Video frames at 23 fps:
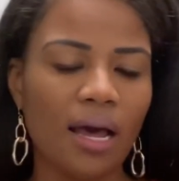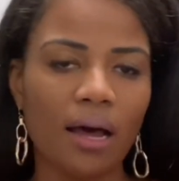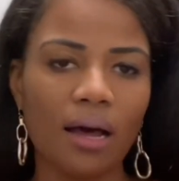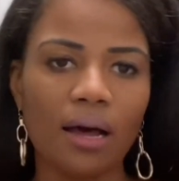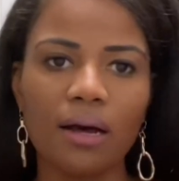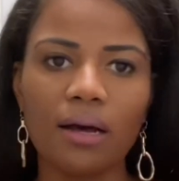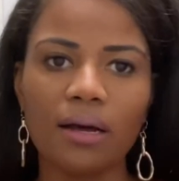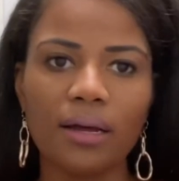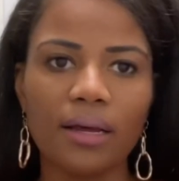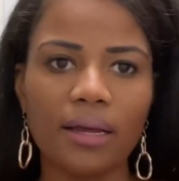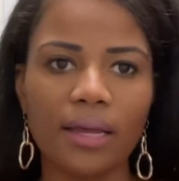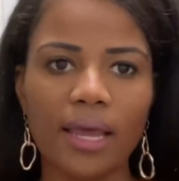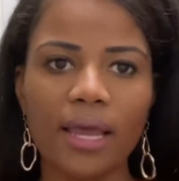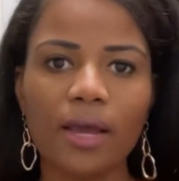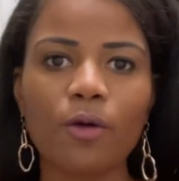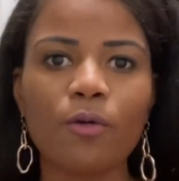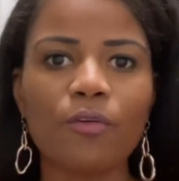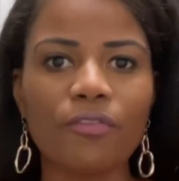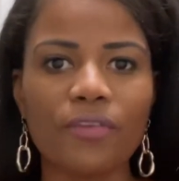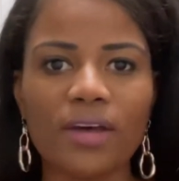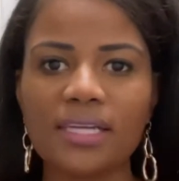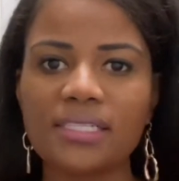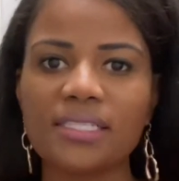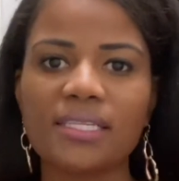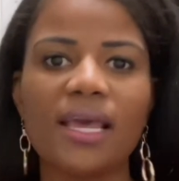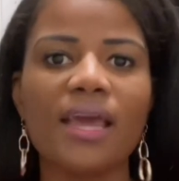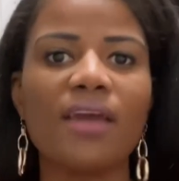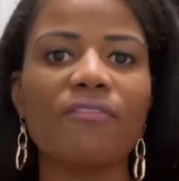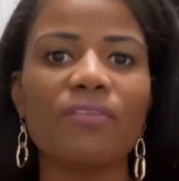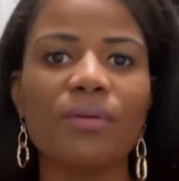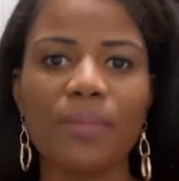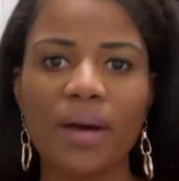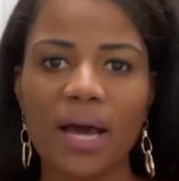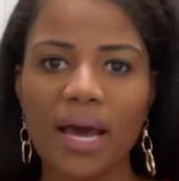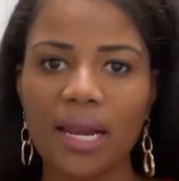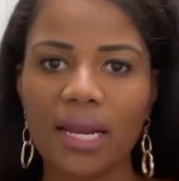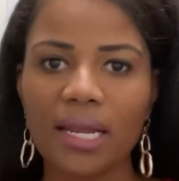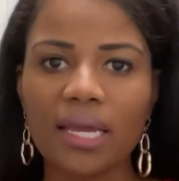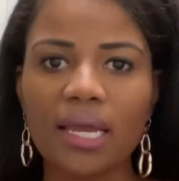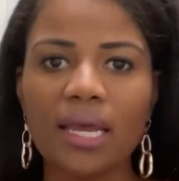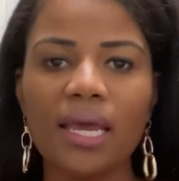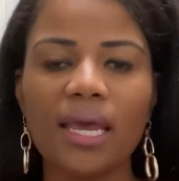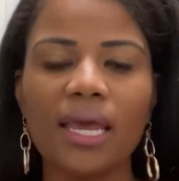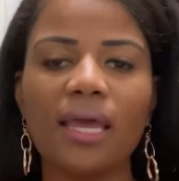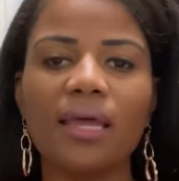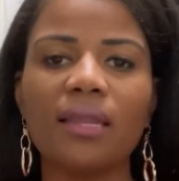Equifax, everybody,
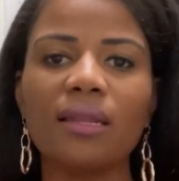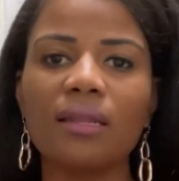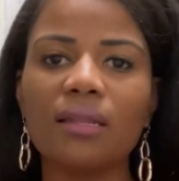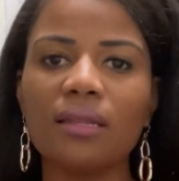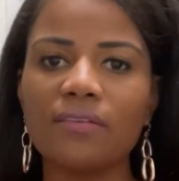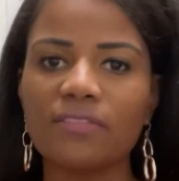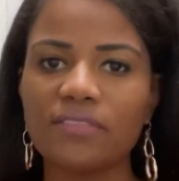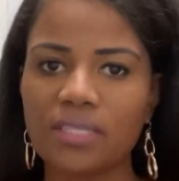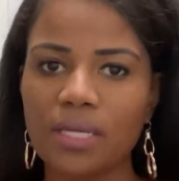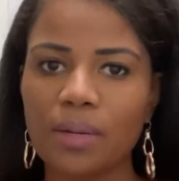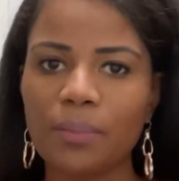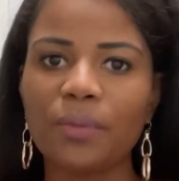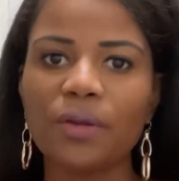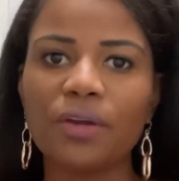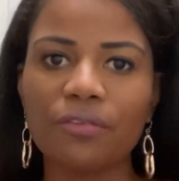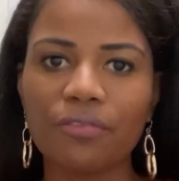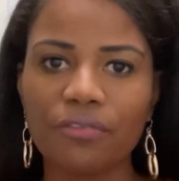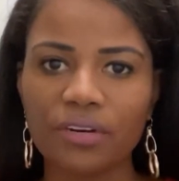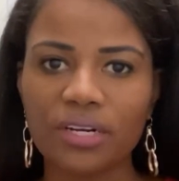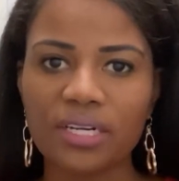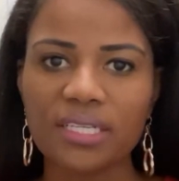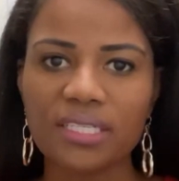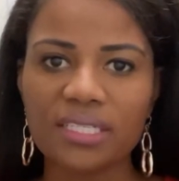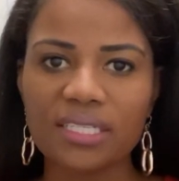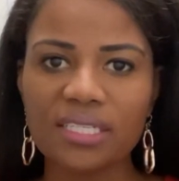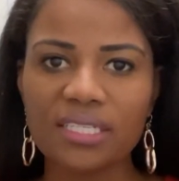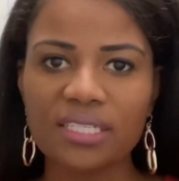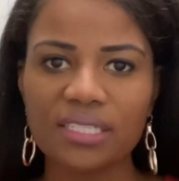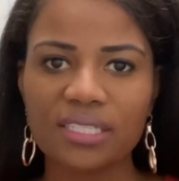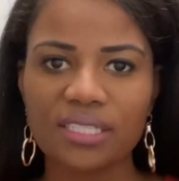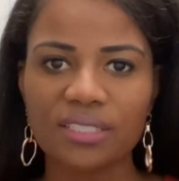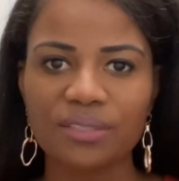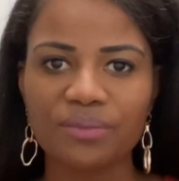and lift up your freezes.